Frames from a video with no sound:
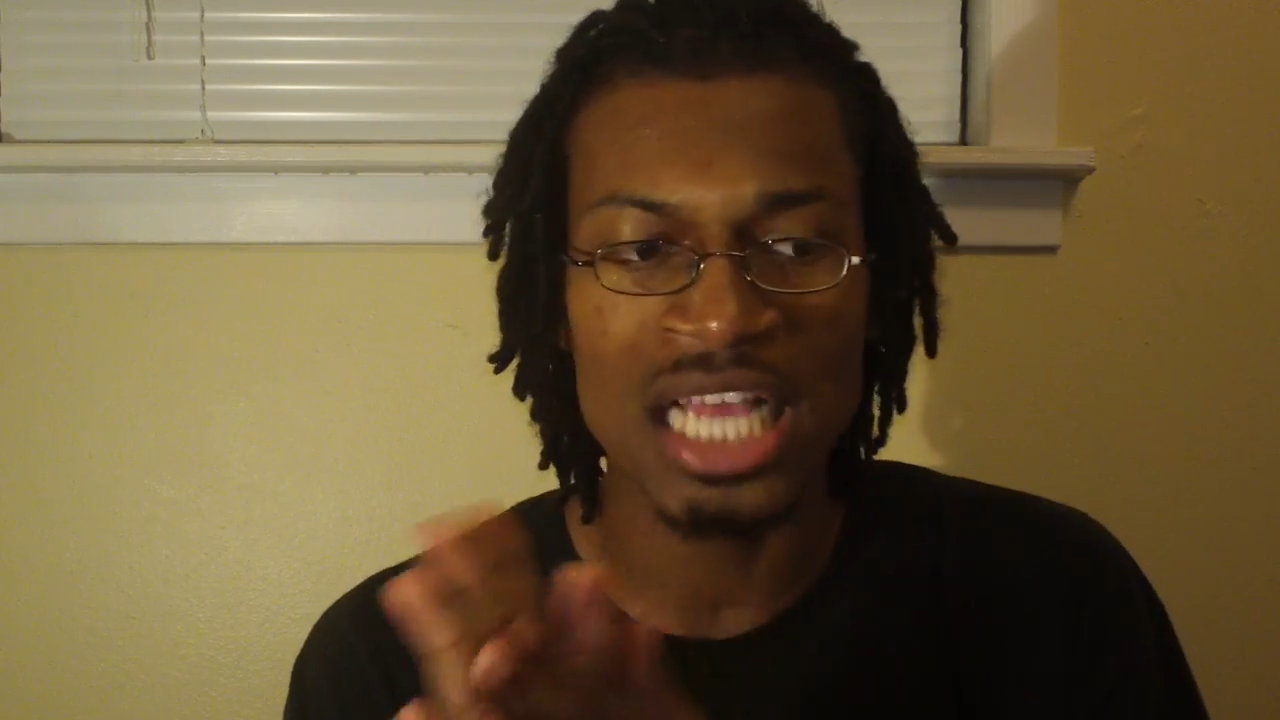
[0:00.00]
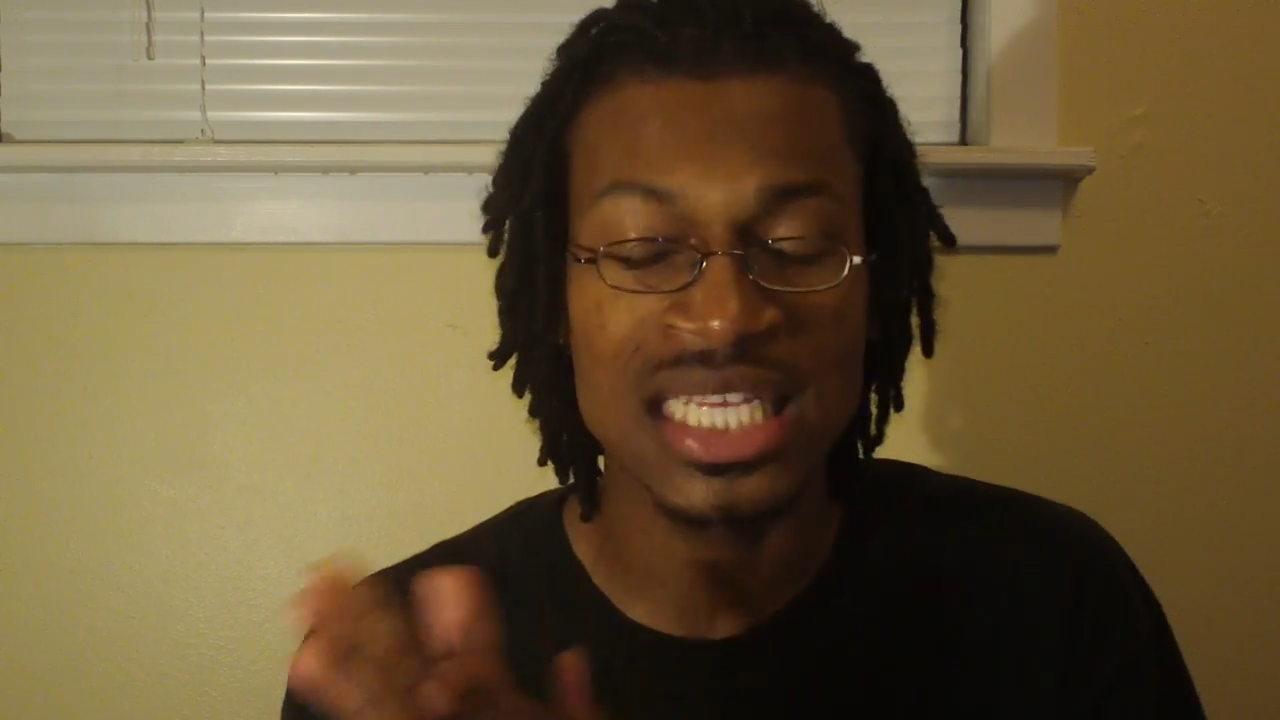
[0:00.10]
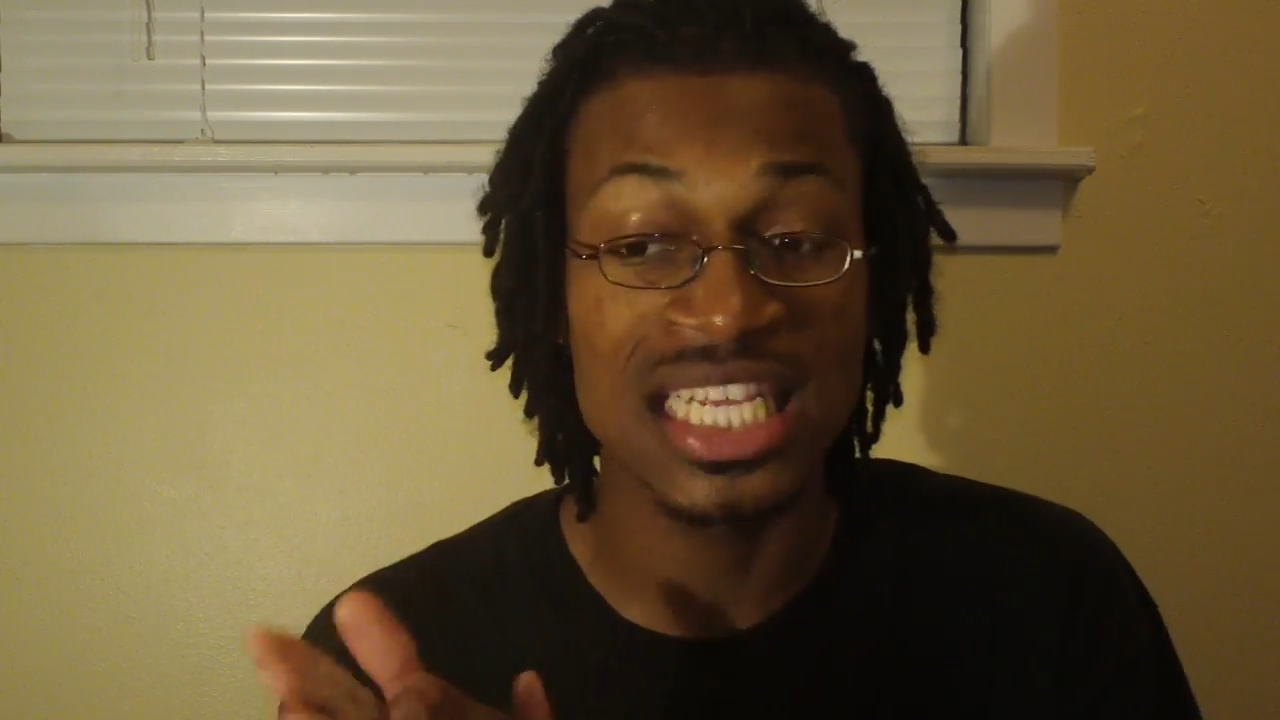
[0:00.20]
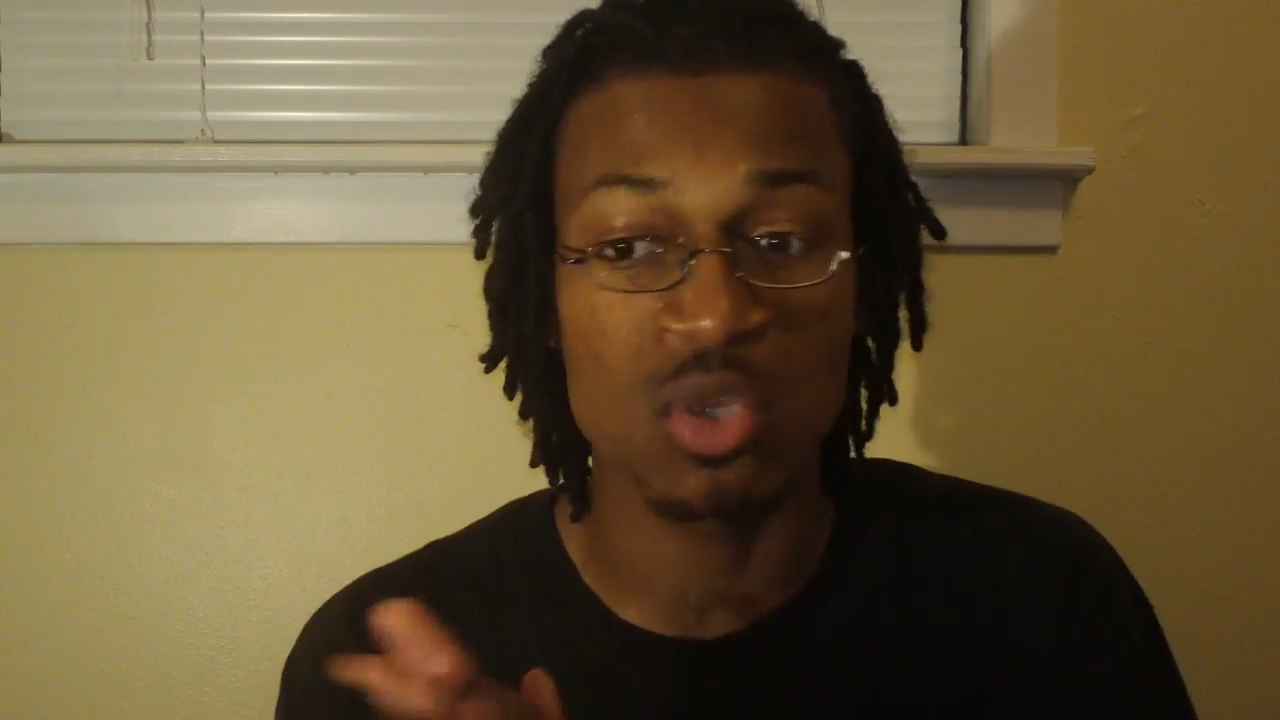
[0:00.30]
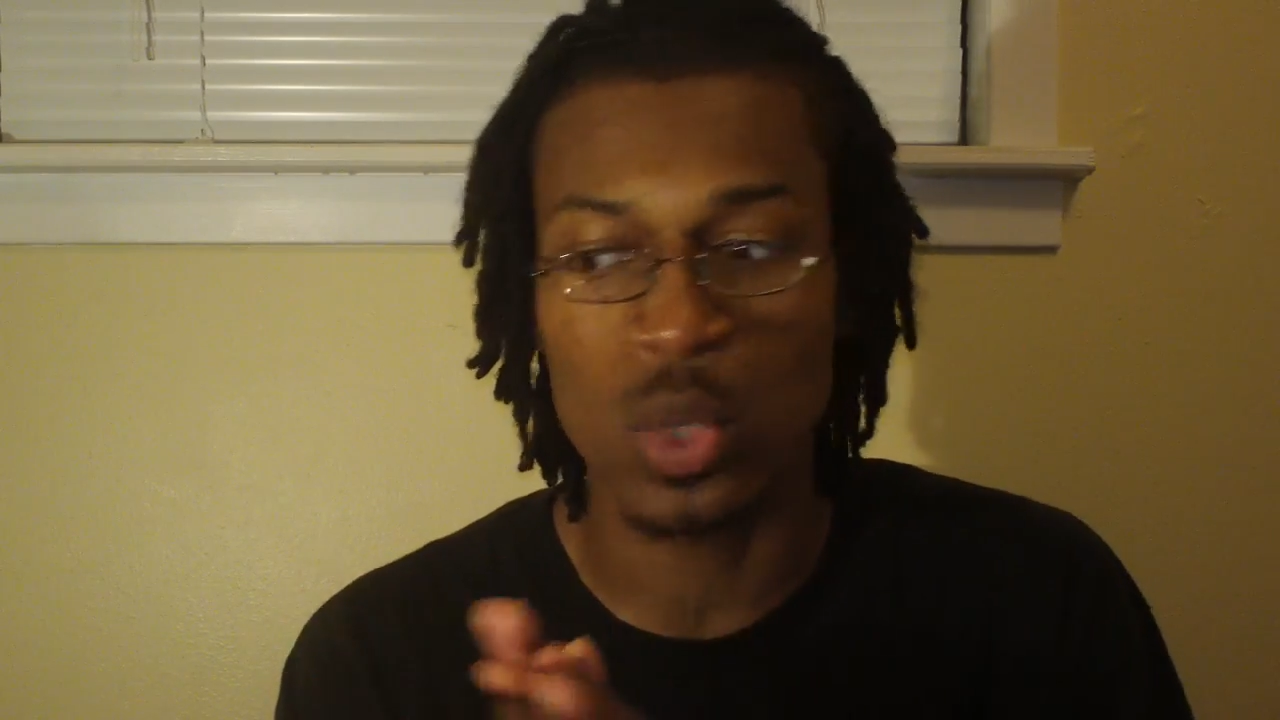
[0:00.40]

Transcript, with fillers: as this